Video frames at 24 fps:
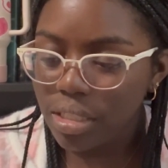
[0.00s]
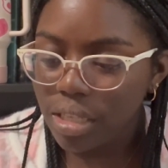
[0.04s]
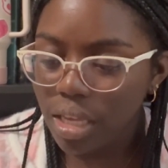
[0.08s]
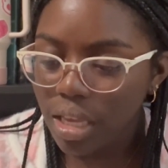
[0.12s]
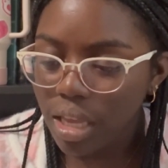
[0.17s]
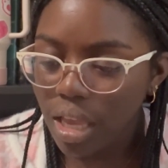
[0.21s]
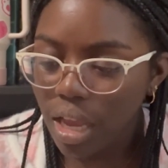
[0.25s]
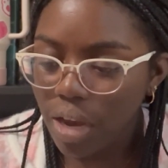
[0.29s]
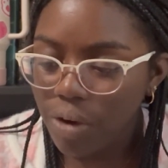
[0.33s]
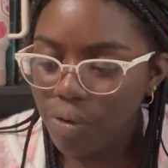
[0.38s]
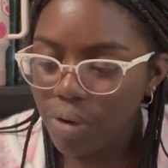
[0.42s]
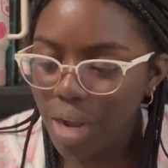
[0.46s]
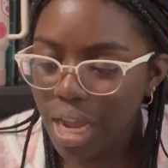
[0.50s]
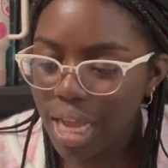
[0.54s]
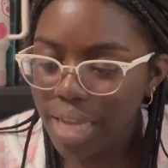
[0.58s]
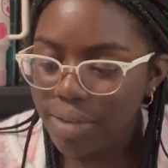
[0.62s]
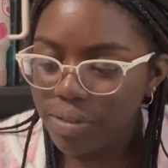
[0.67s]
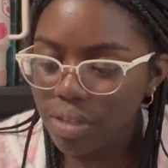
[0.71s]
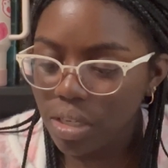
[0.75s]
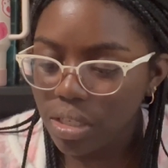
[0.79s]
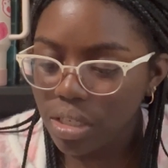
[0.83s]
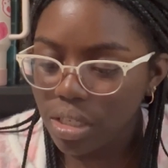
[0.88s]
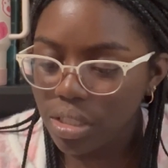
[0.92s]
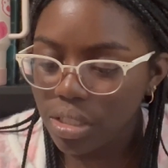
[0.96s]
arrives
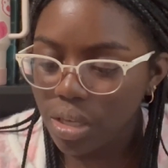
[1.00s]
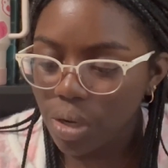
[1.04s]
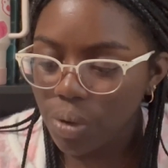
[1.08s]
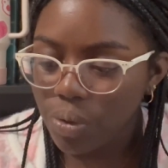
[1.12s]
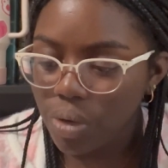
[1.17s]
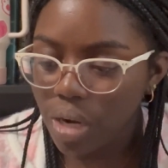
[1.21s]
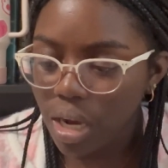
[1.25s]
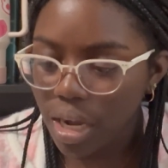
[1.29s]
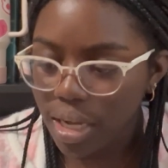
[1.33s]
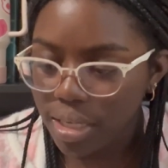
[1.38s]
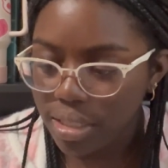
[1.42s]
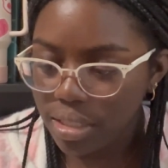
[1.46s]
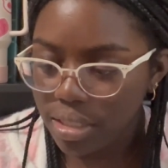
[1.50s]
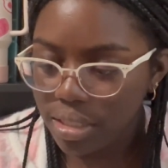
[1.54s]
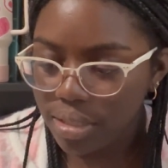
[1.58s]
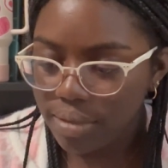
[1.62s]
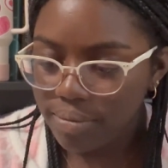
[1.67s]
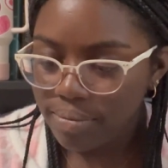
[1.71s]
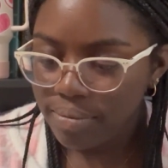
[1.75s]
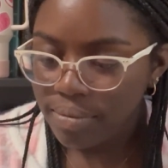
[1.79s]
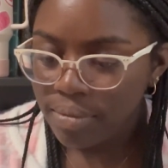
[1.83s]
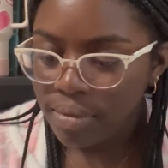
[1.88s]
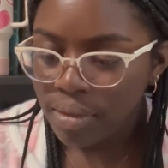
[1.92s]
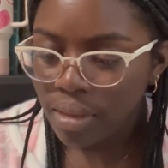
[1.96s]
on his own hunt.
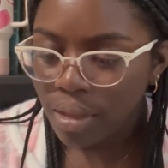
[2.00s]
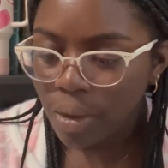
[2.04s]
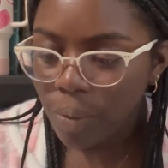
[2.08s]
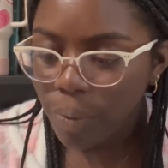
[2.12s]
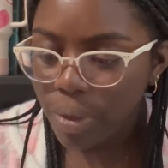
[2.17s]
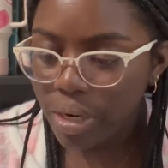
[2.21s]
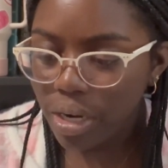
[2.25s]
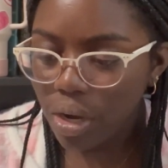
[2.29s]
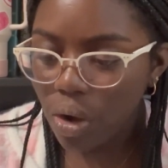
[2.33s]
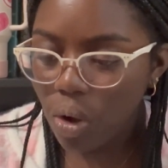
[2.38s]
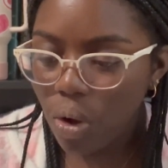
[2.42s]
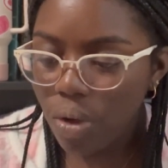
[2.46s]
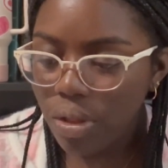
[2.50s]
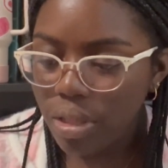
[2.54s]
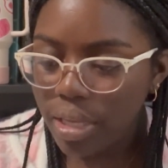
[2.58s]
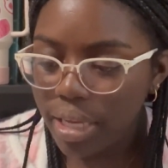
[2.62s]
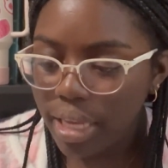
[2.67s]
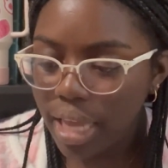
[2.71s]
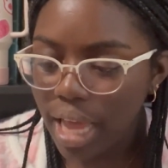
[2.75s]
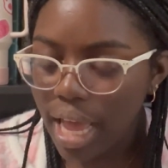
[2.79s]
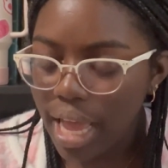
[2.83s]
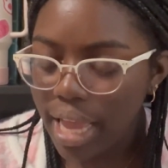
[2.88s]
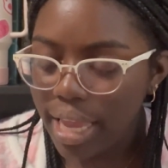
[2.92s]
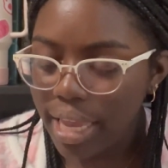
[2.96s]
When Nicole and
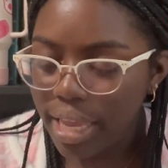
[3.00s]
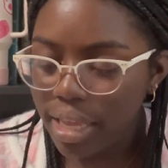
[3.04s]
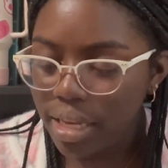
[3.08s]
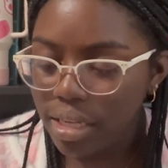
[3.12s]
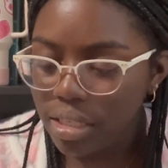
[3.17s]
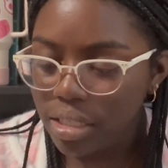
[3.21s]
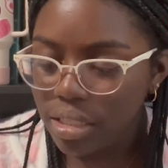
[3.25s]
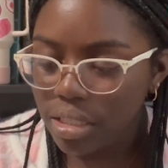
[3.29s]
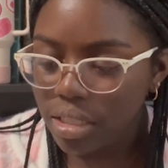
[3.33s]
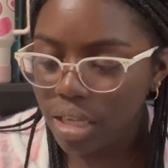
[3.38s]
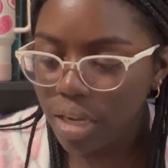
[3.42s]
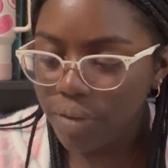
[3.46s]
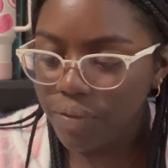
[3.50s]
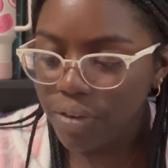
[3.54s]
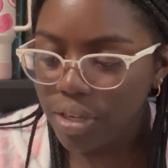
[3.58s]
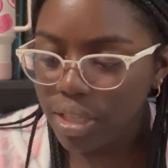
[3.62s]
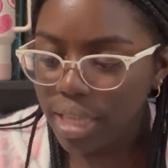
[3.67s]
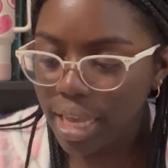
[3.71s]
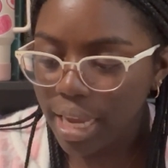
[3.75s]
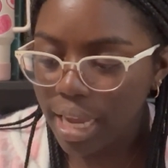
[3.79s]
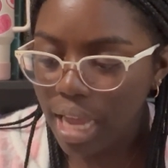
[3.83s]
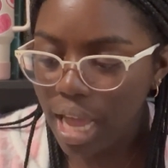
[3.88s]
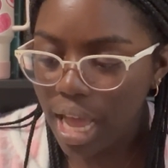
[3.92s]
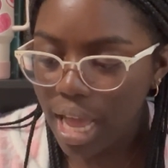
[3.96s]
Kyan discover
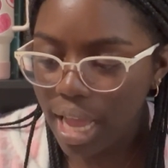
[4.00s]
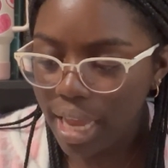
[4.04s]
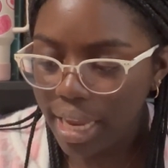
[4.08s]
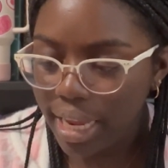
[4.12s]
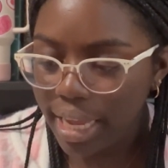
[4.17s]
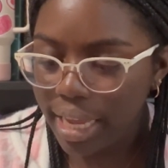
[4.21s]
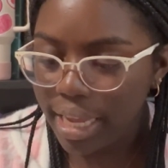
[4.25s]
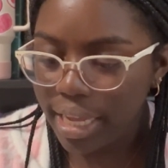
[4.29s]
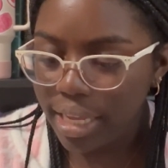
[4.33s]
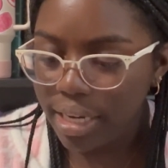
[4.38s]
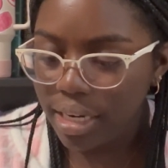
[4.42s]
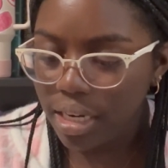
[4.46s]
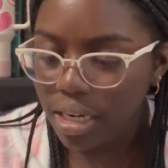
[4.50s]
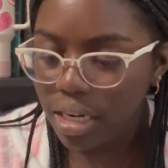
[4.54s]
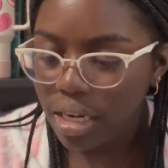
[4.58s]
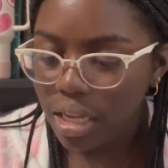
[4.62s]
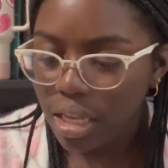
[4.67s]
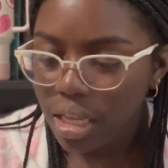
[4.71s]
that Kyan's